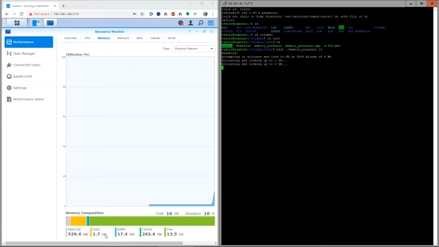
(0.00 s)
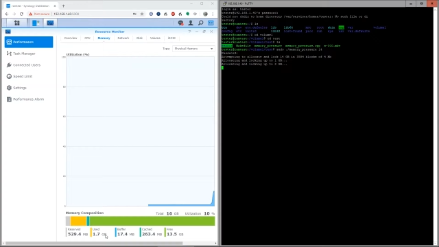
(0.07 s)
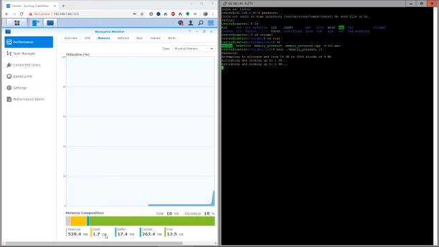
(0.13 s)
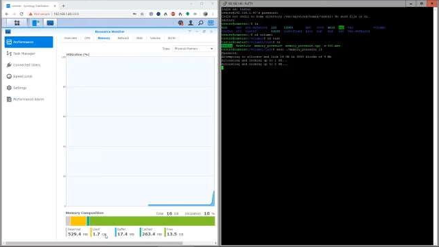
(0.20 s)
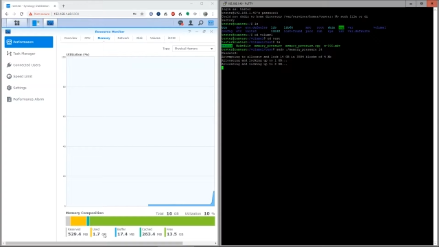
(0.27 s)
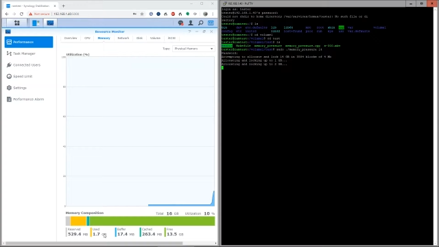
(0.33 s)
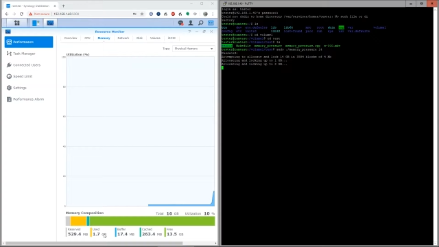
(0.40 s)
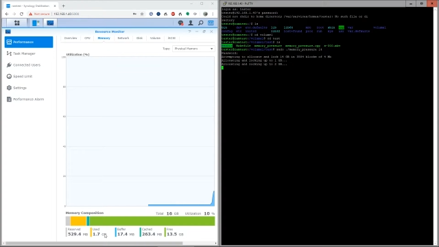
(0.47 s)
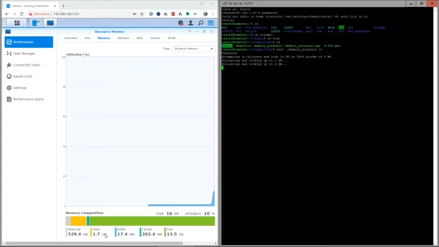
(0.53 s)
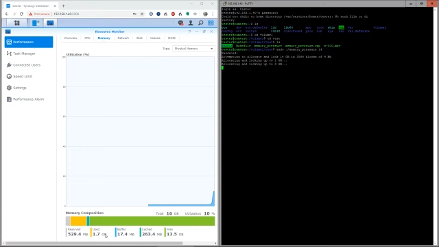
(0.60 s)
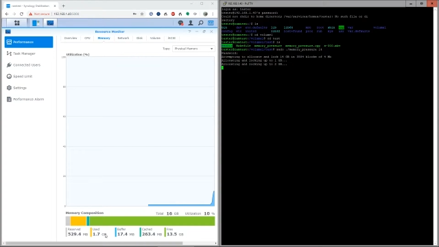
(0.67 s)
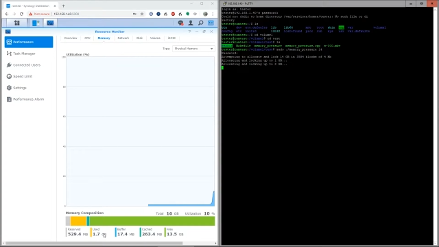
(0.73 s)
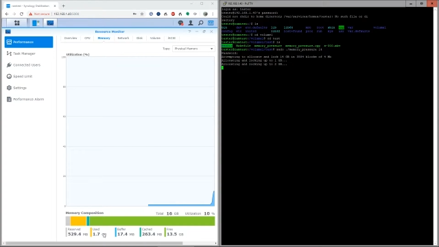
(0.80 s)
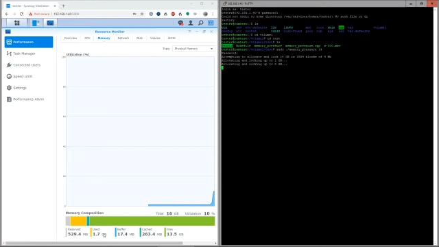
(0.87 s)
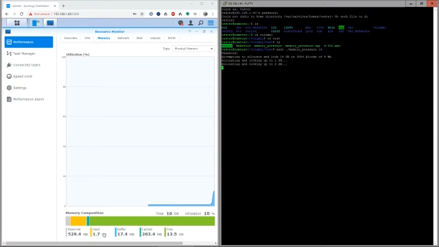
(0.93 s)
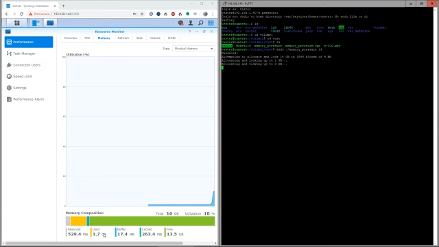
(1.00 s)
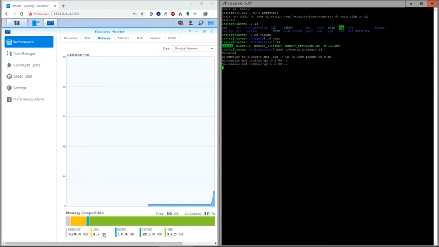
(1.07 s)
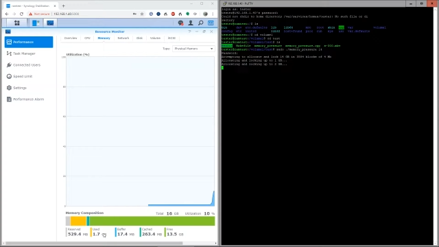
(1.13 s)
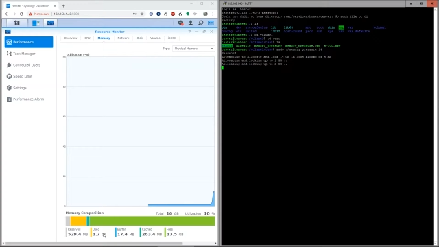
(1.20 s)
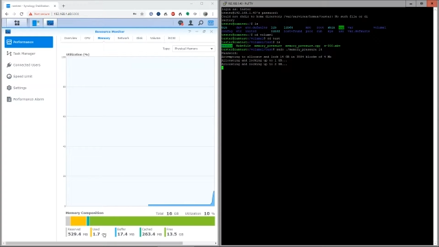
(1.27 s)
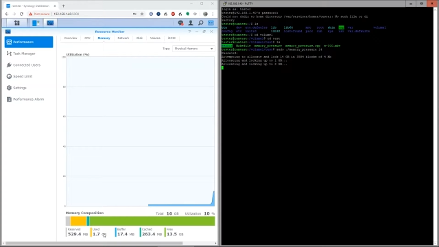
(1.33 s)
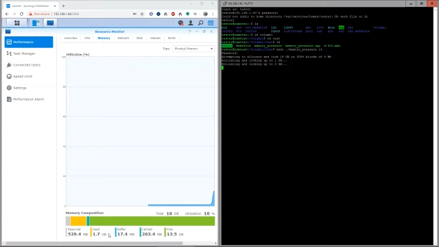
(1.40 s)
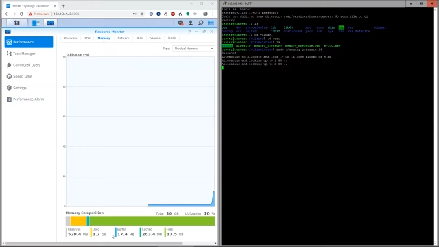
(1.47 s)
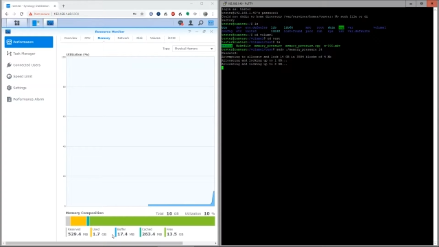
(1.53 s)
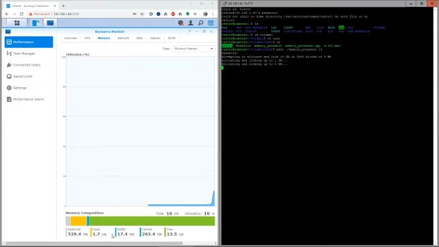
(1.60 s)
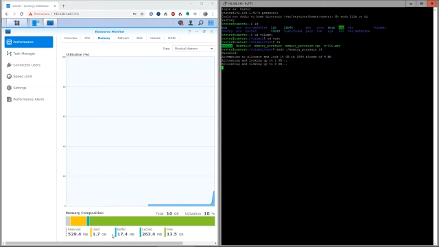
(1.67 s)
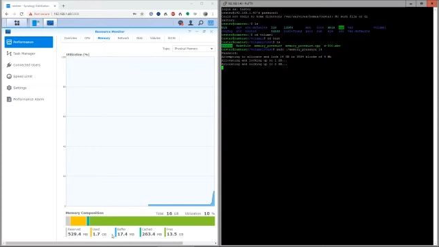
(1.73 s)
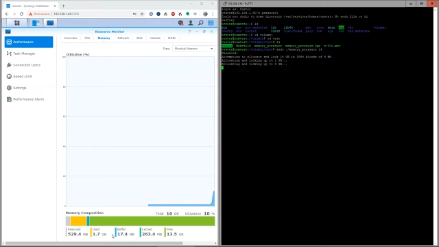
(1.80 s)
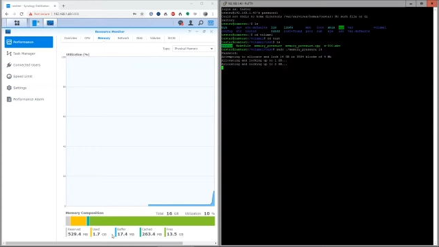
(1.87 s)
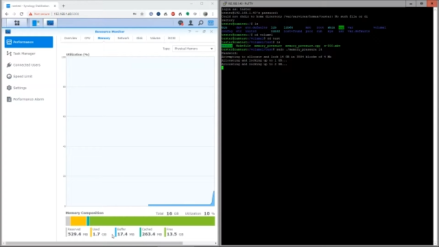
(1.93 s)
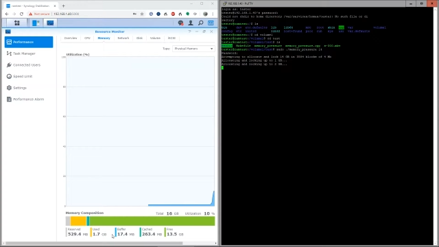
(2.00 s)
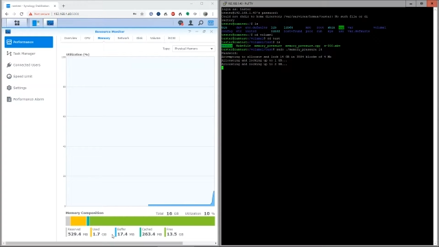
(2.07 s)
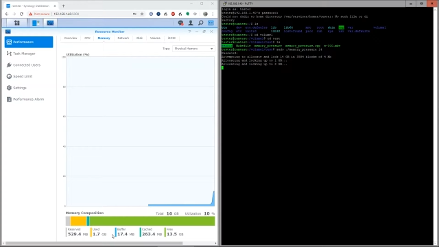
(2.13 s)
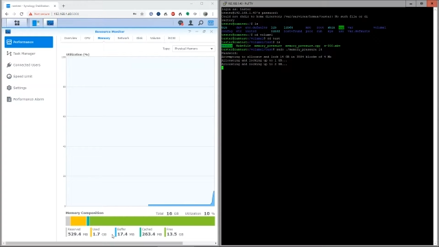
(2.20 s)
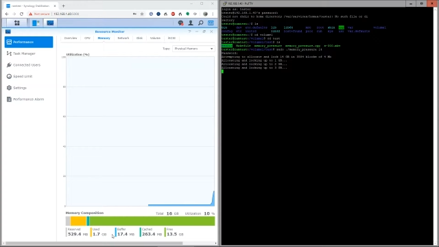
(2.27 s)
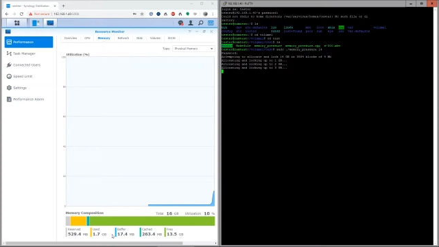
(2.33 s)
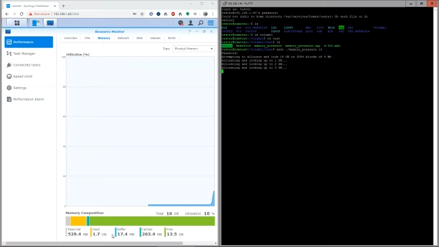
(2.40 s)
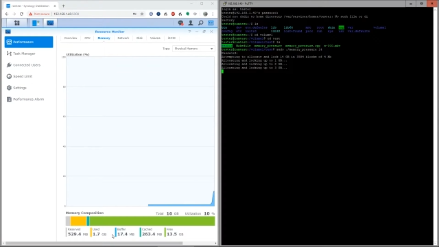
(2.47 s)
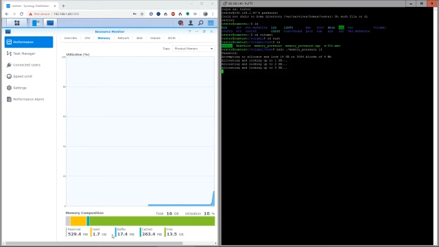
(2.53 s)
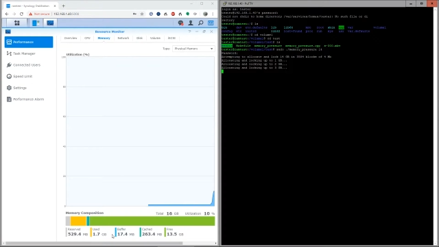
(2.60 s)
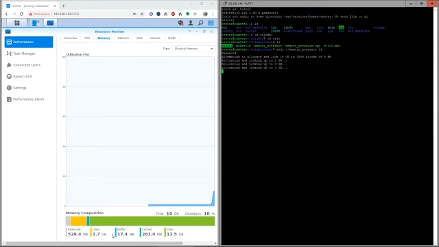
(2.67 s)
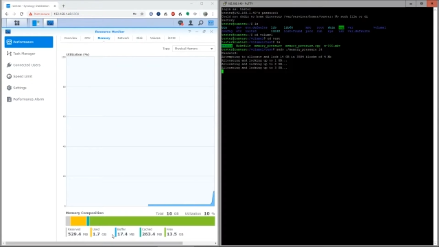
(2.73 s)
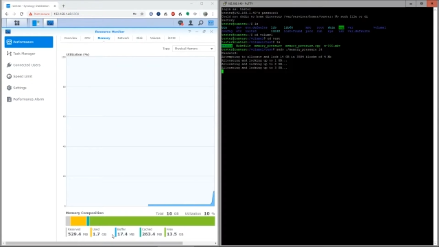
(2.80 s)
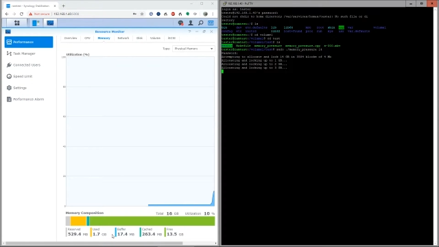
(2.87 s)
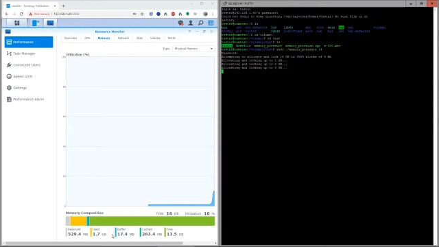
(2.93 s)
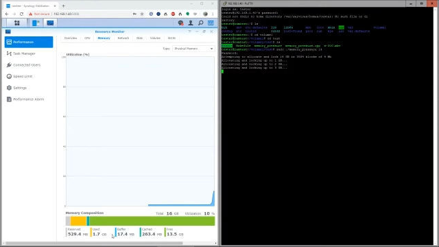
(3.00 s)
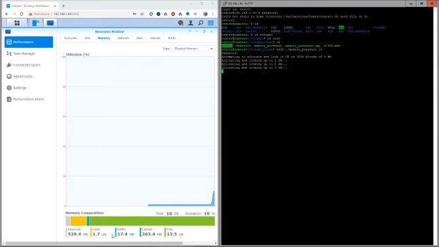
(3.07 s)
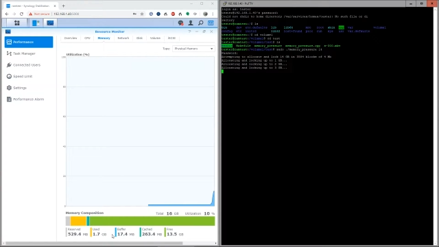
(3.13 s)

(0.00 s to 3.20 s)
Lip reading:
No face is visible, so there are no lips to read.